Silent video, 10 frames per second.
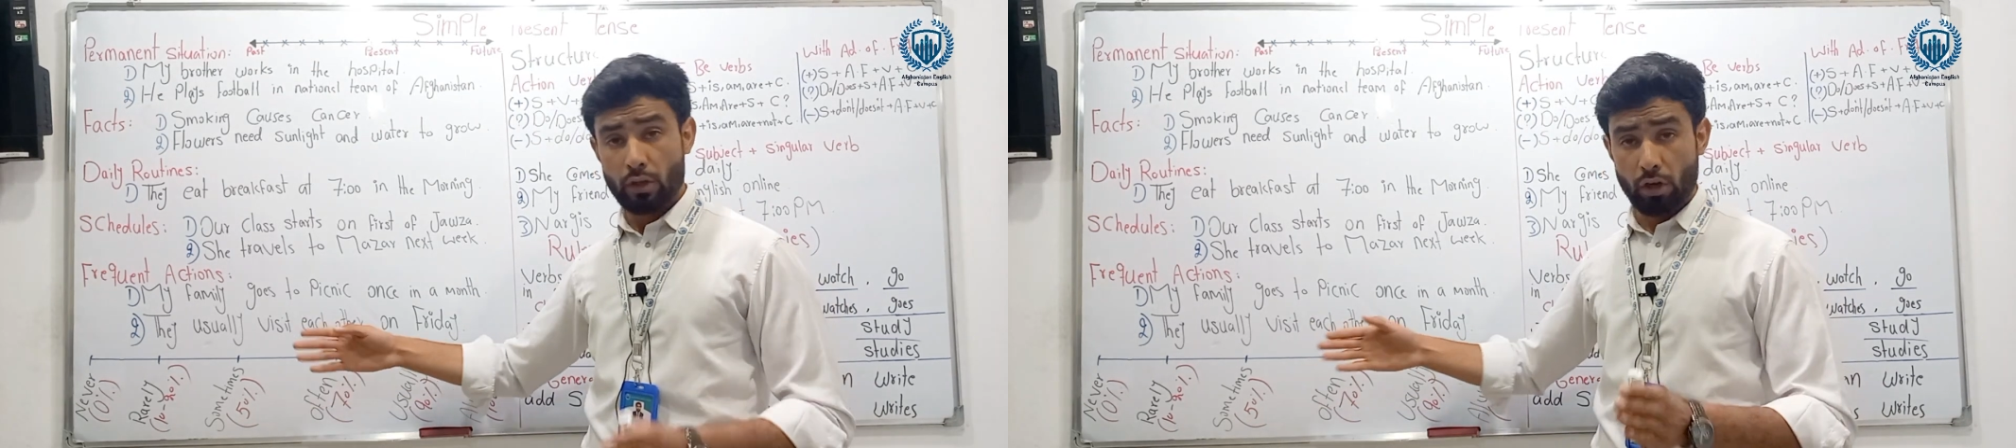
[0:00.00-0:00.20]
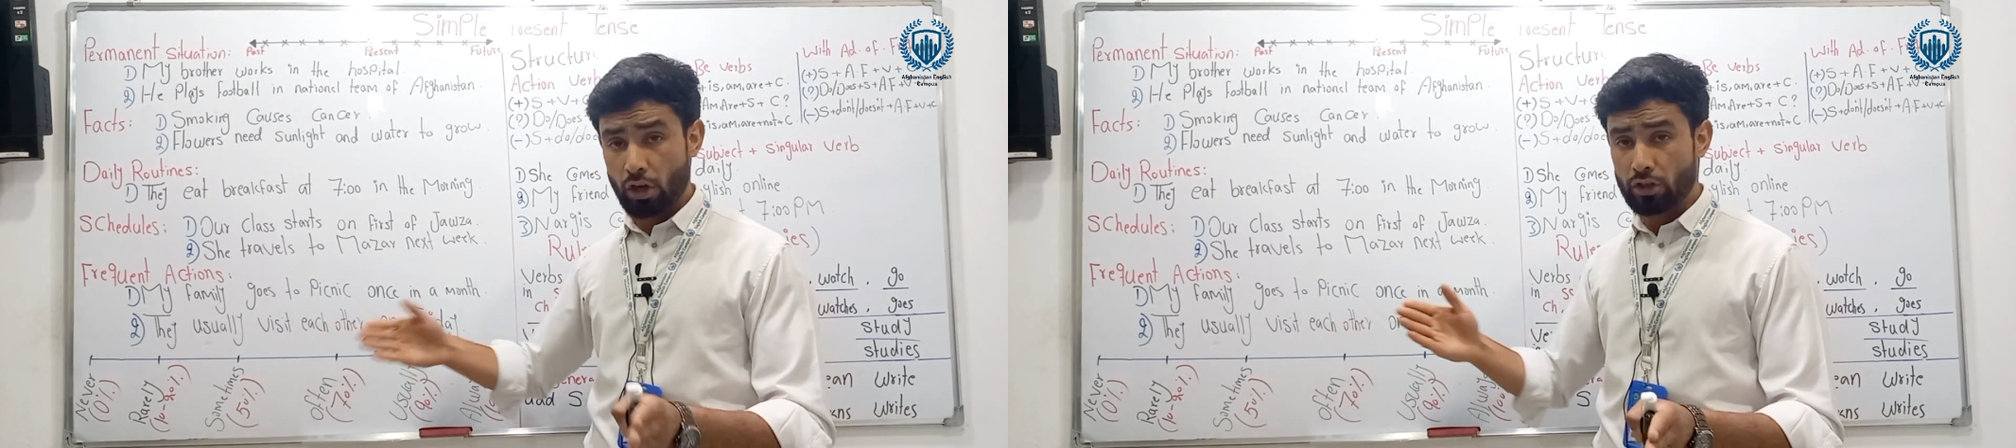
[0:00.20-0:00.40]

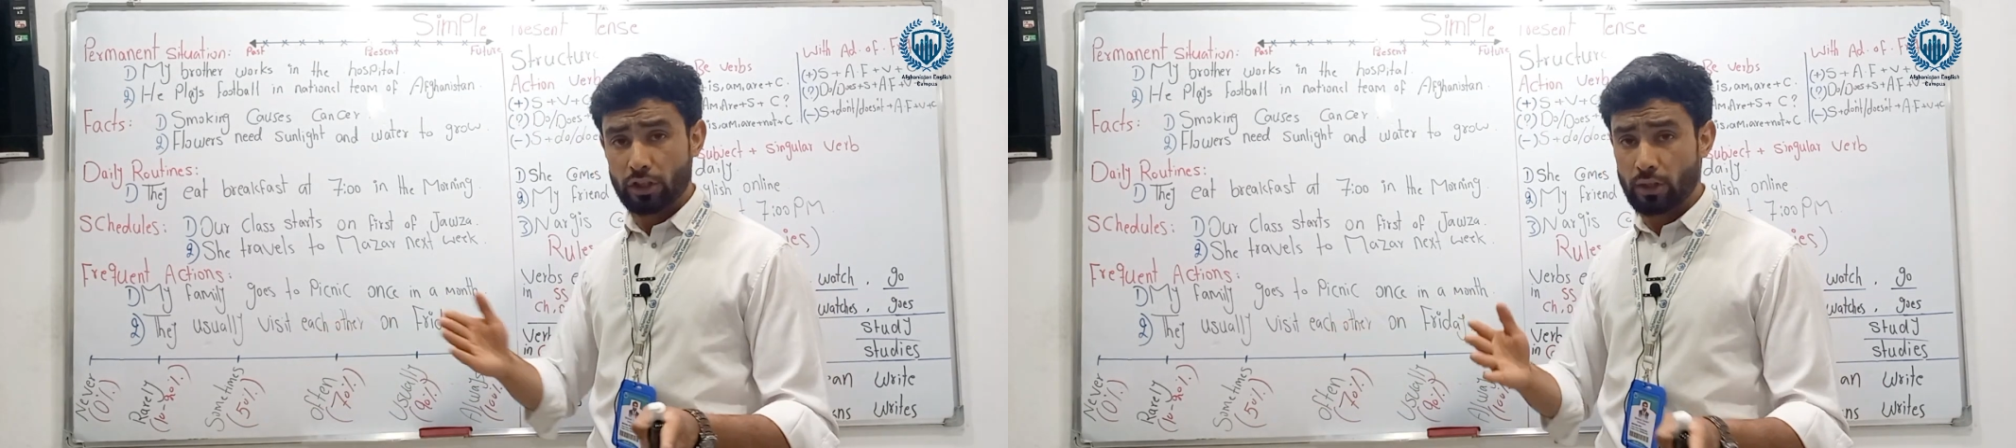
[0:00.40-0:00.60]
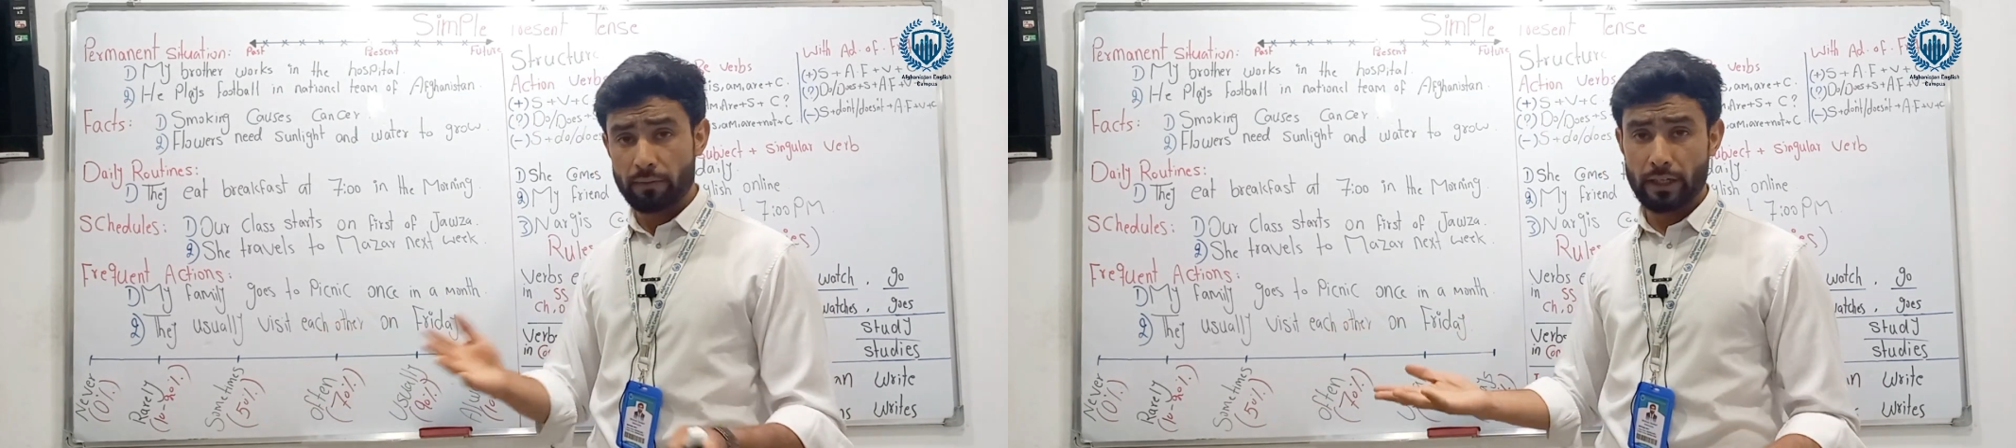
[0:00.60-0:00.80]
on and
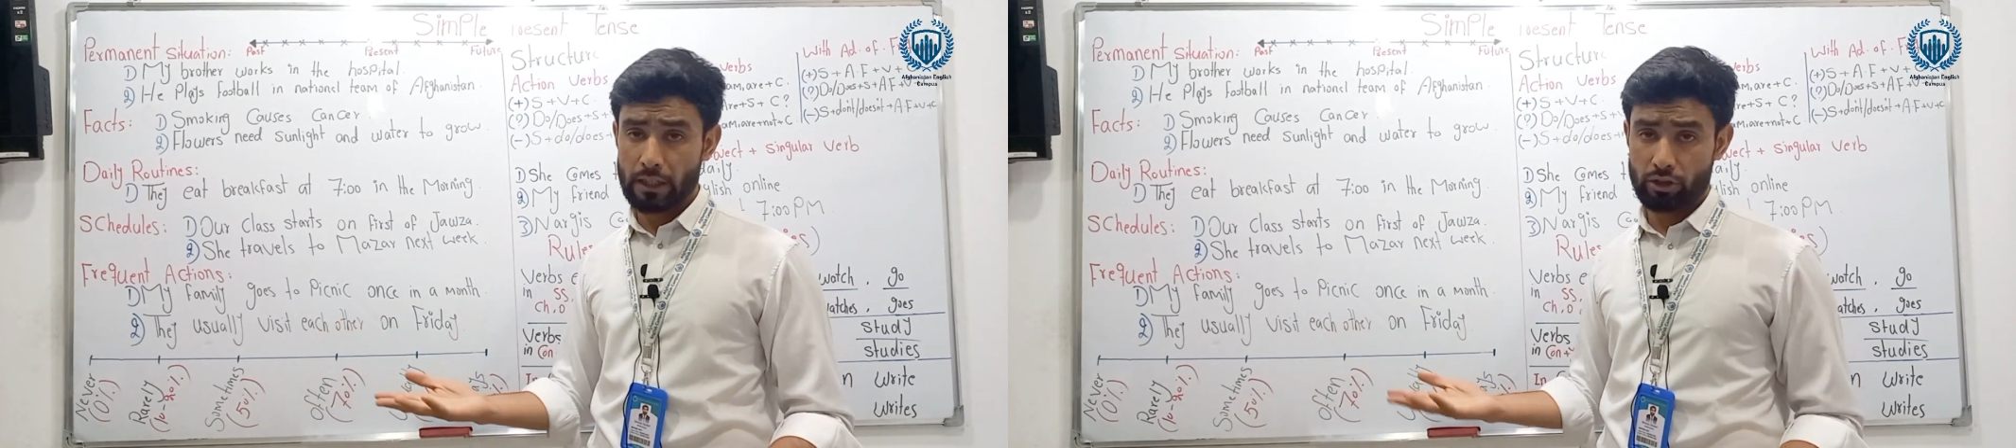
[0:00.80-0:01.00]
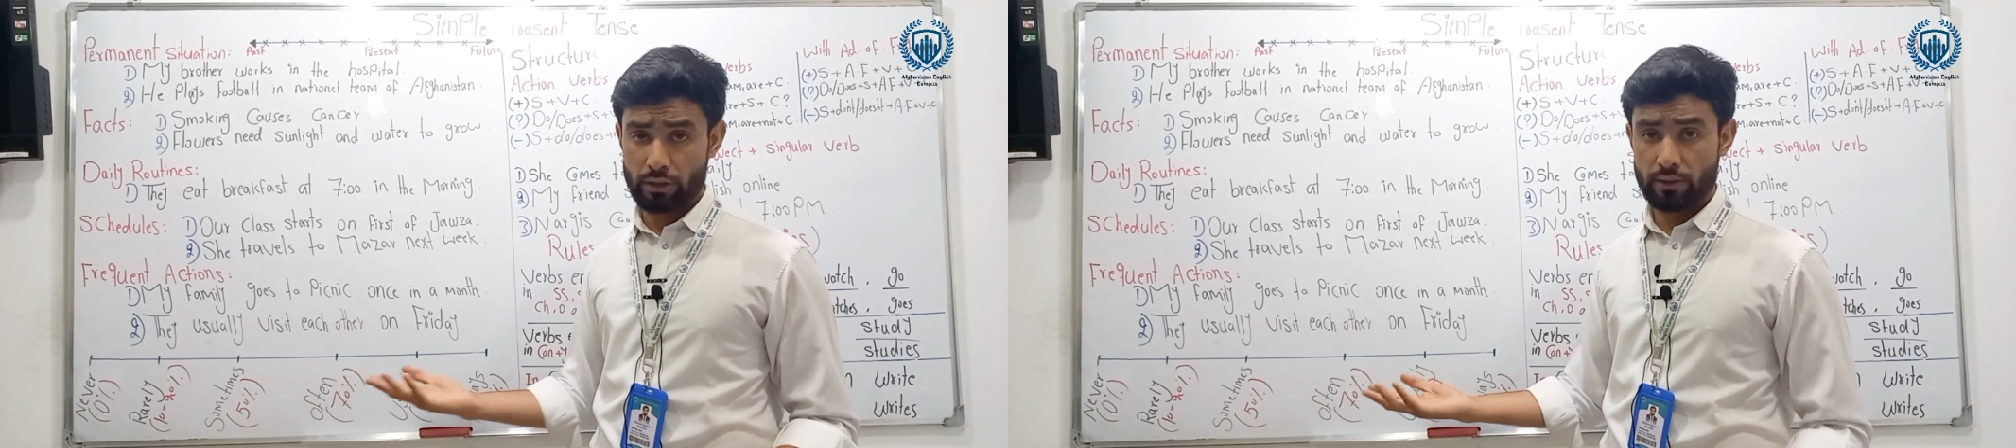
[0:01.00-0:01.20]
off
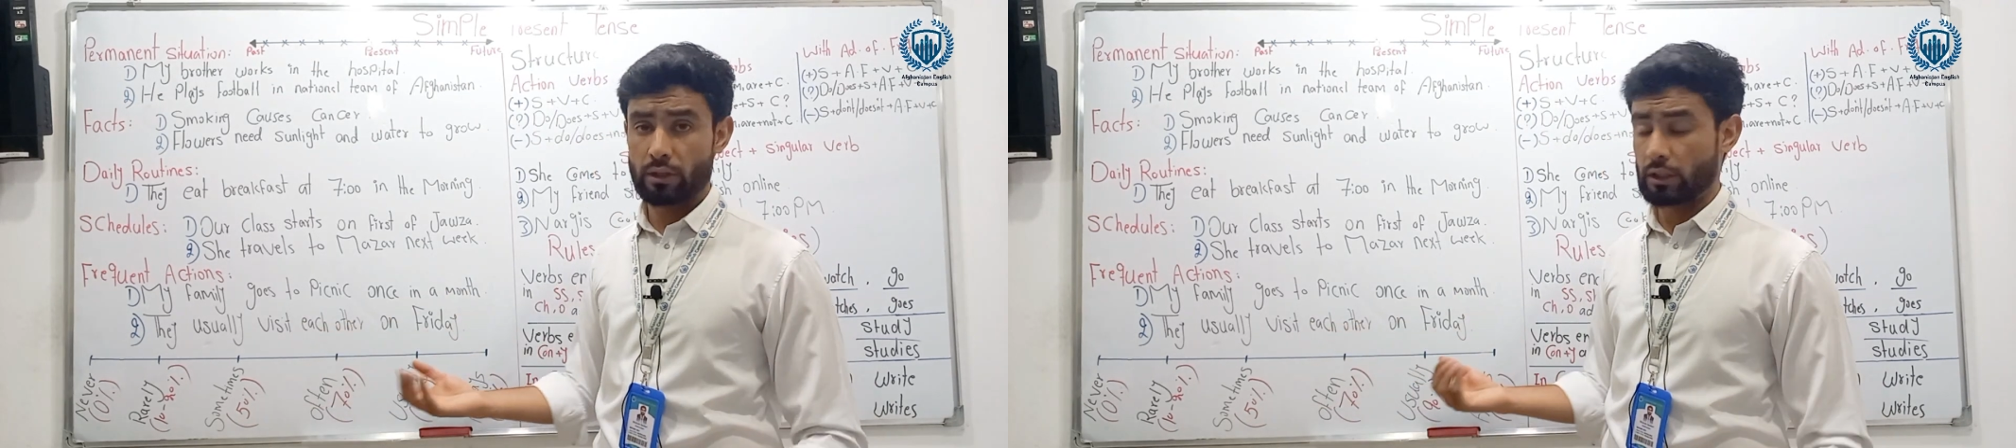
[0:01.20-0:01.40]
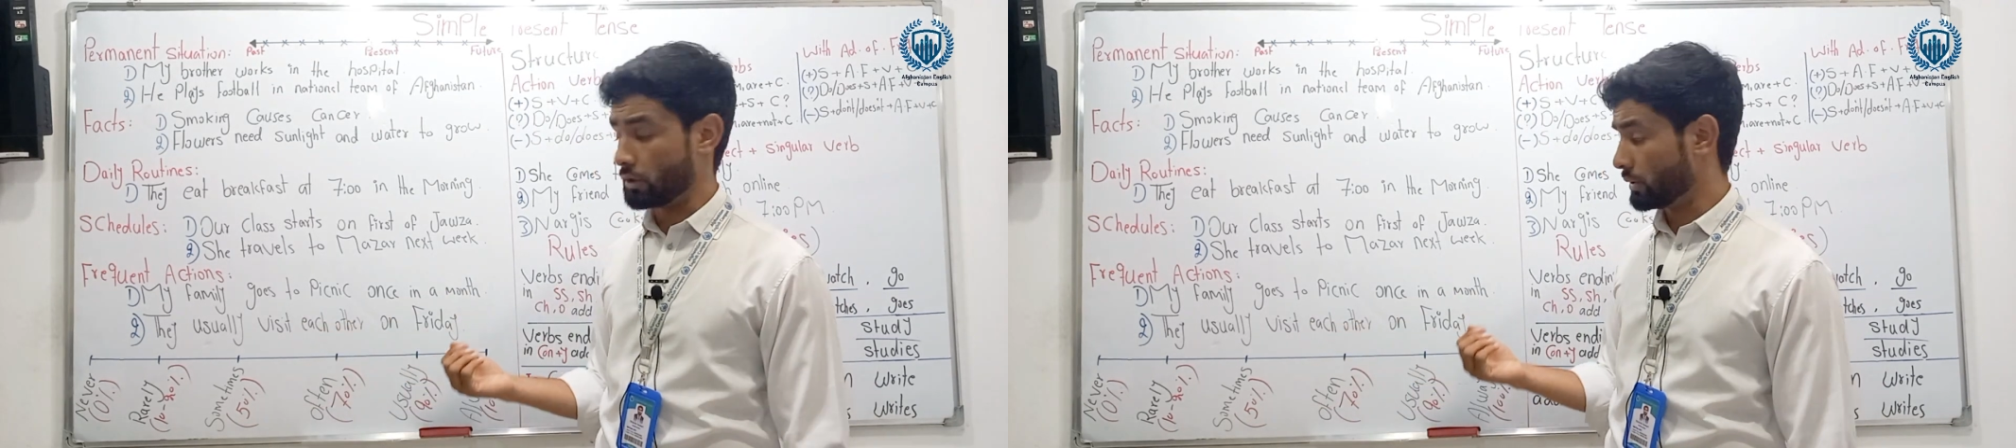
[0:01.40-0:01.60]
actions, you
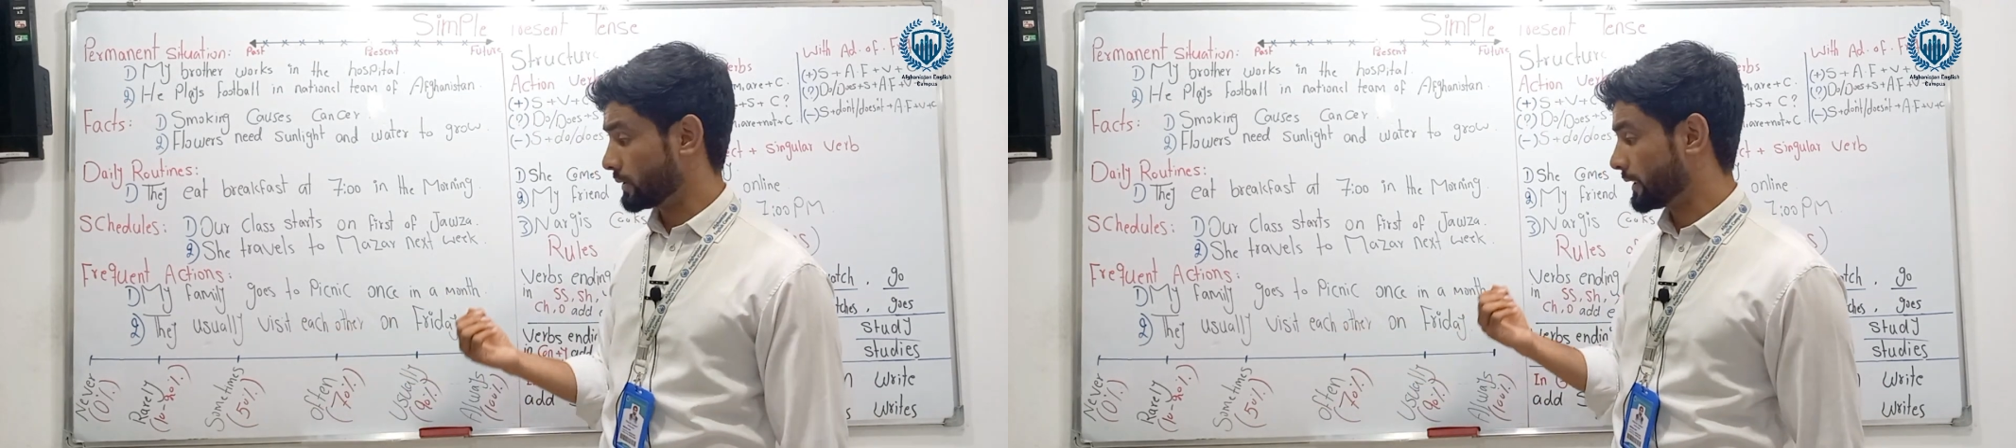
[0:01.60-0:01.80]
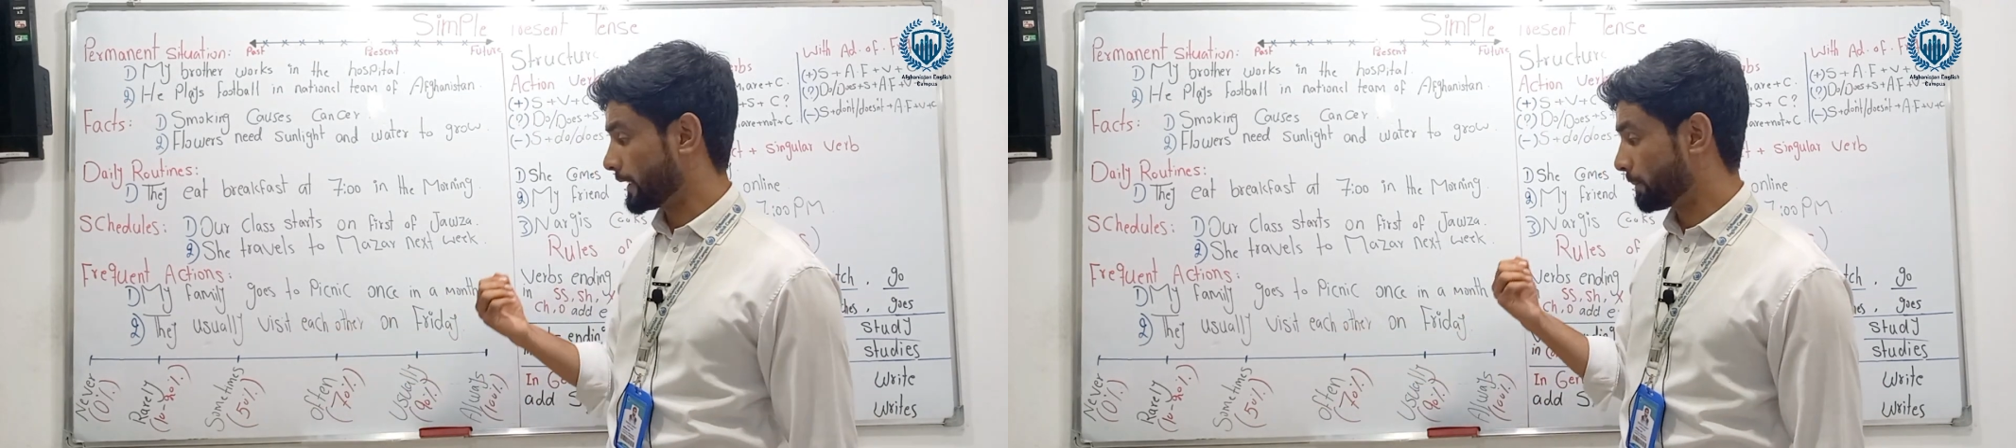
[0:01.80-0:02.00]
can use